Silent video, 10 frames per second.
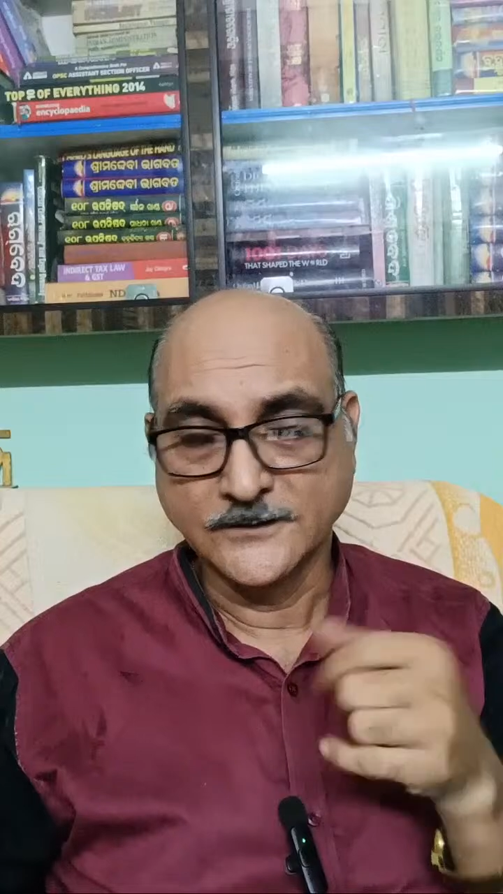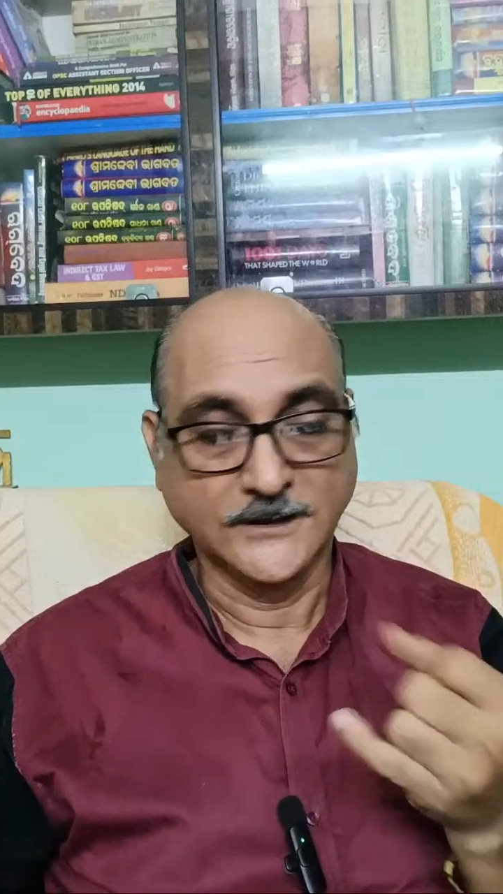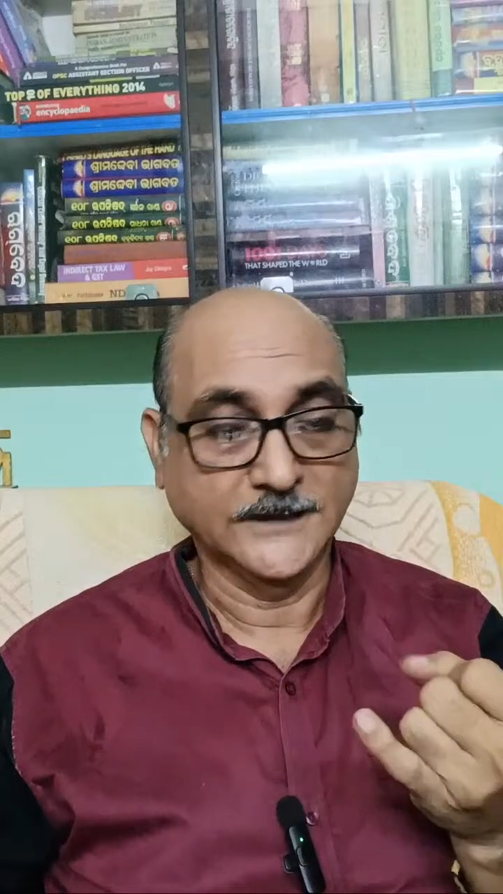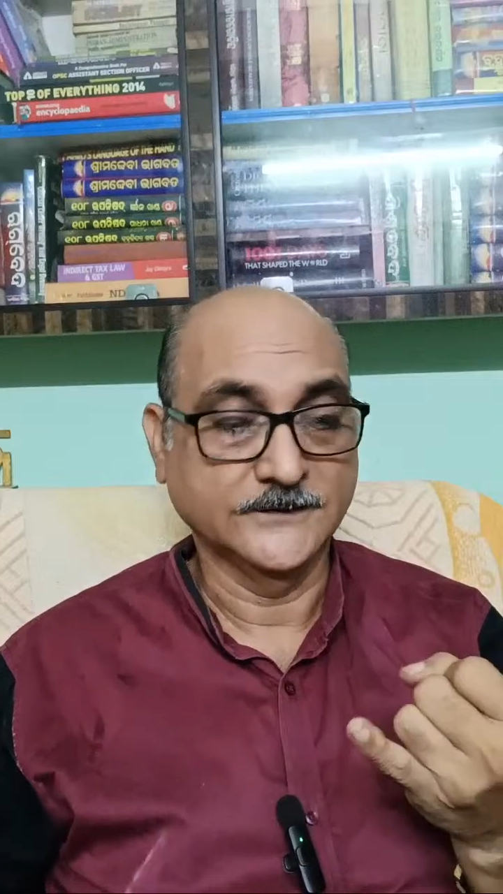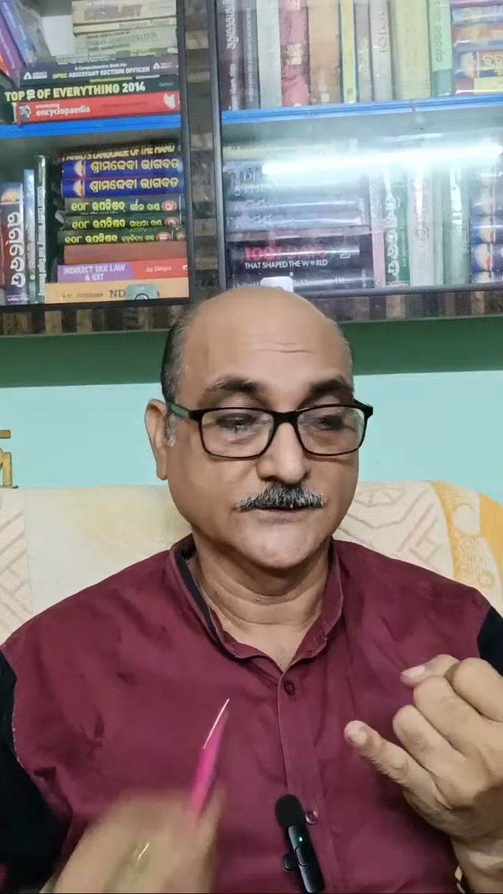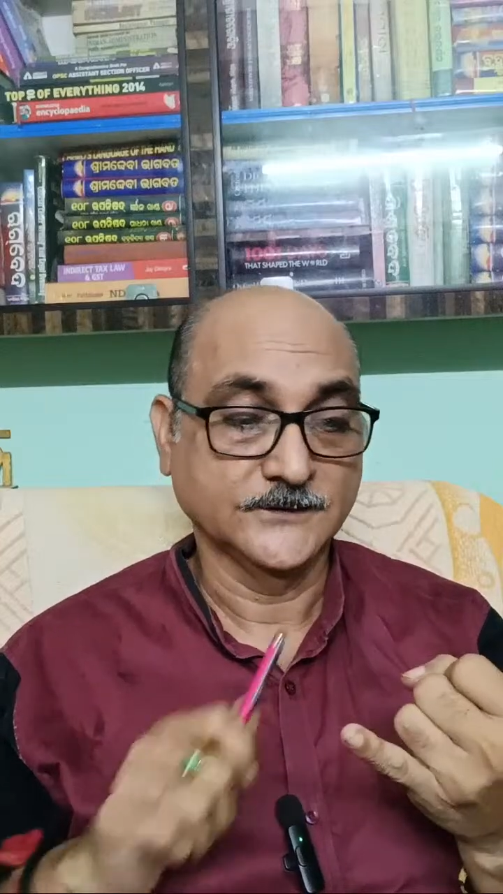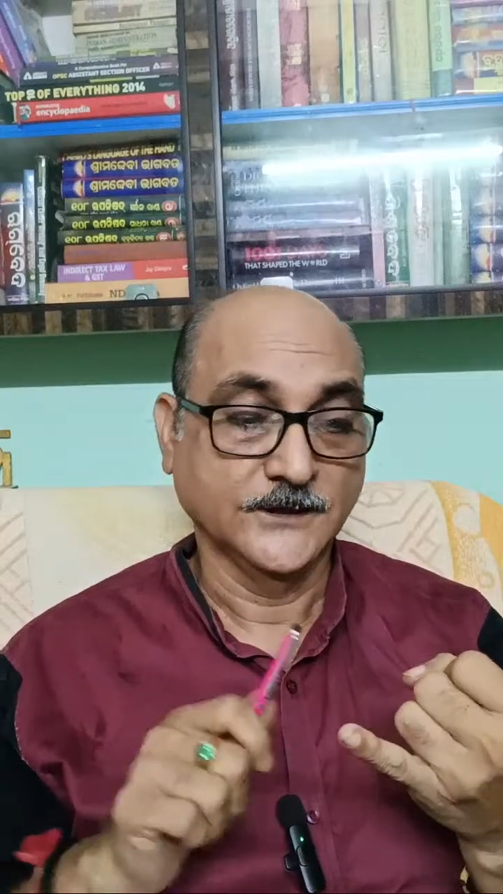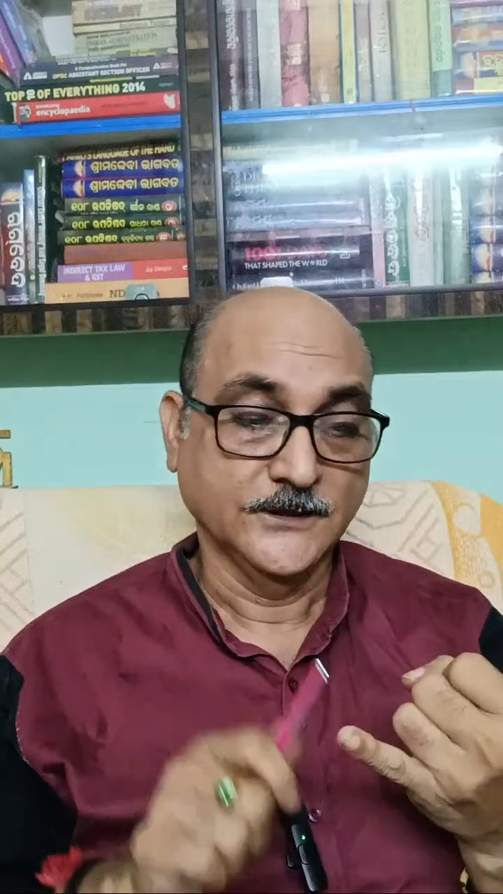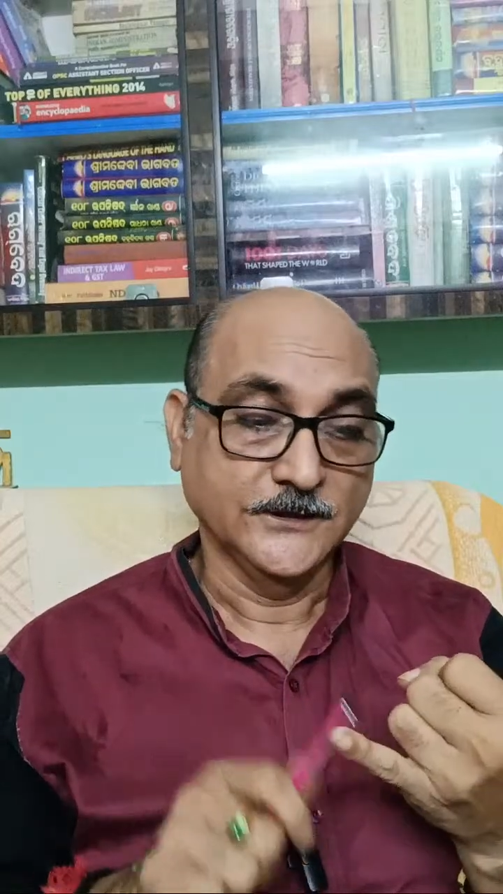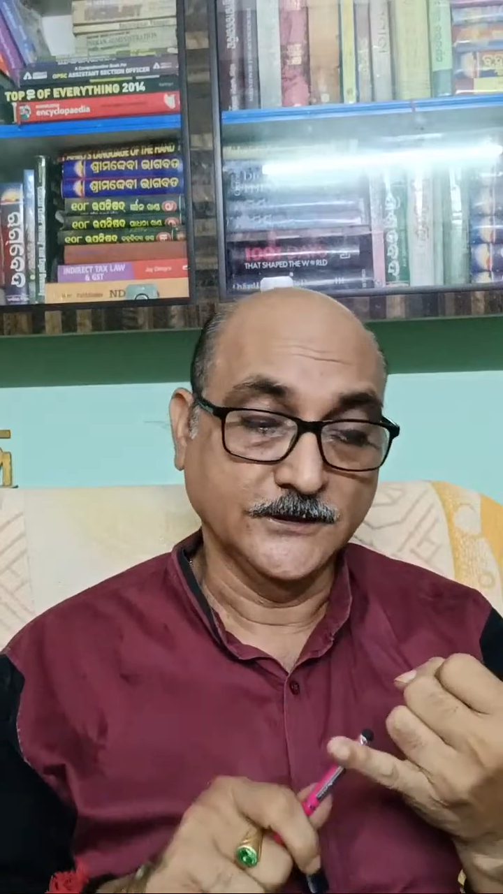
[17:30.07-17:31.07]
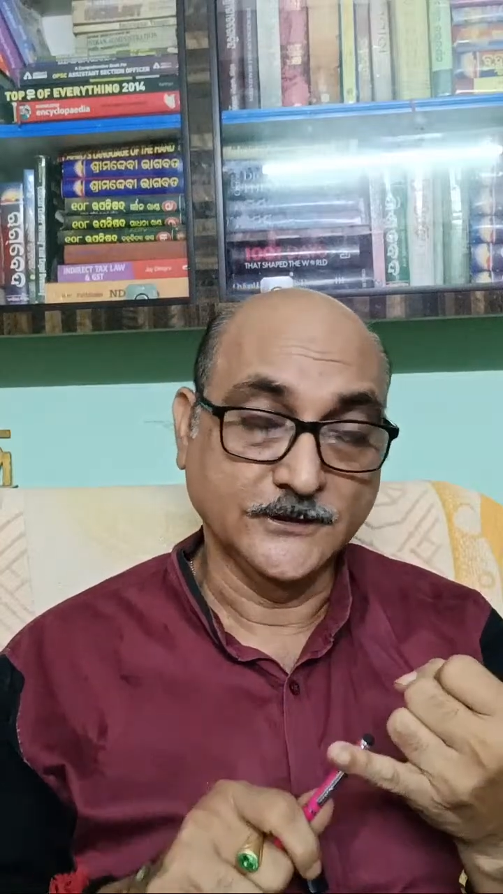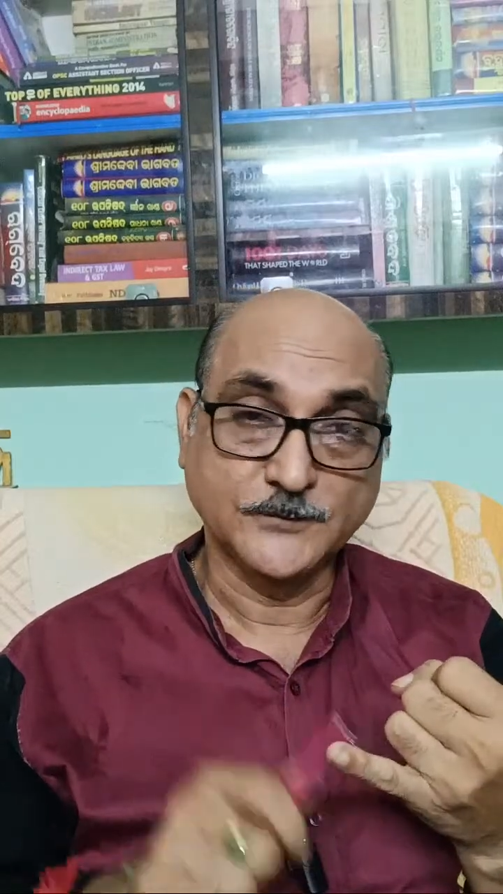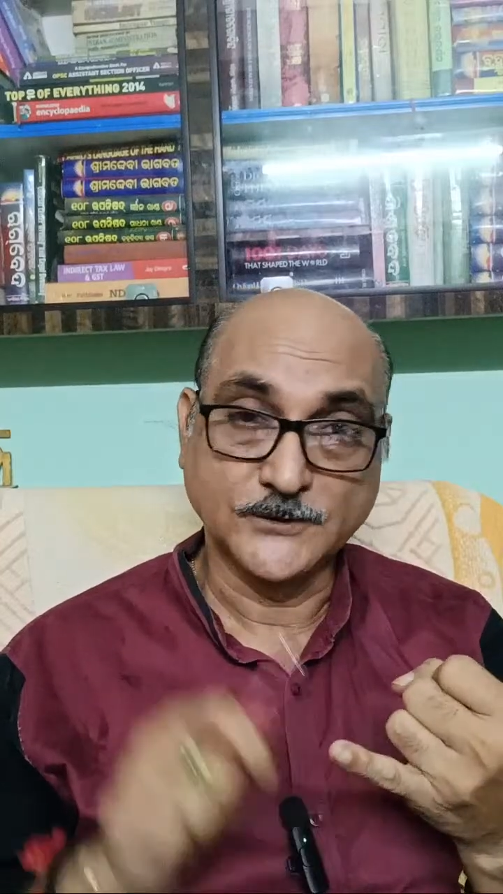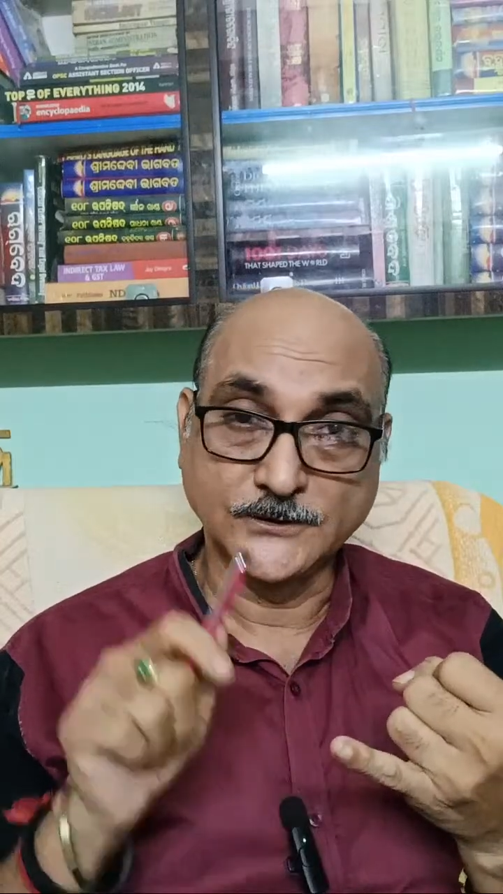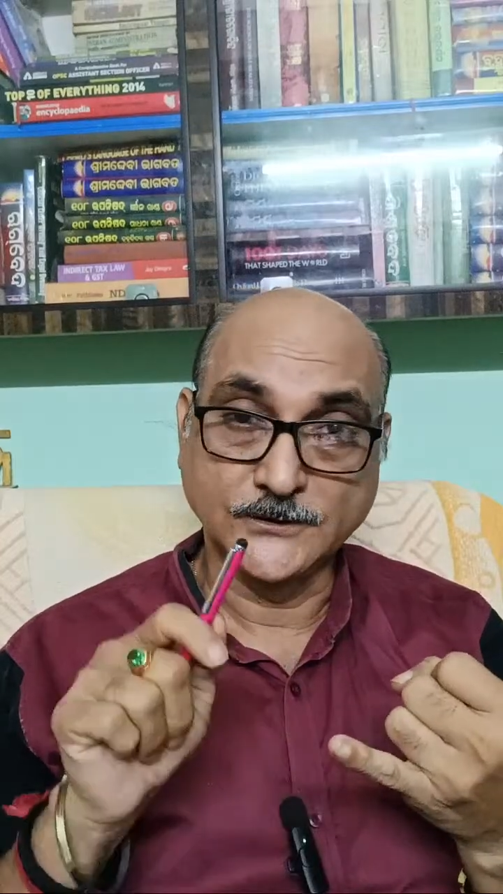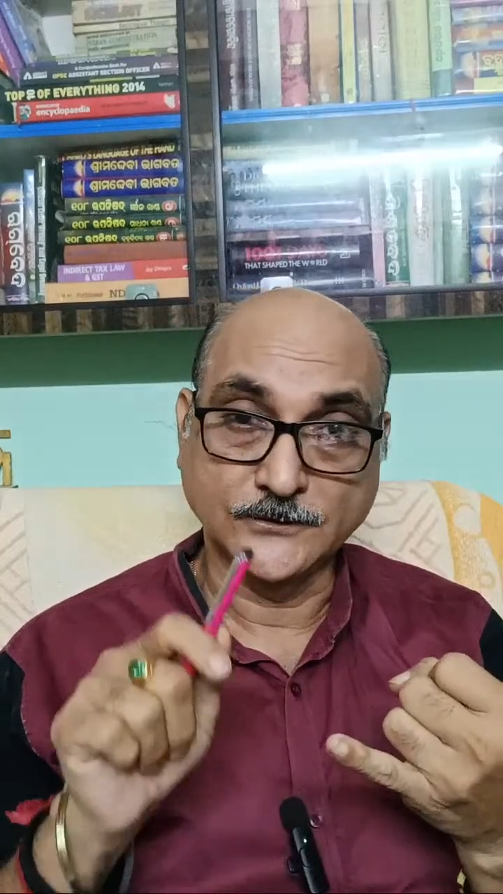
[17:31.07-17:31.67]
Like this. If the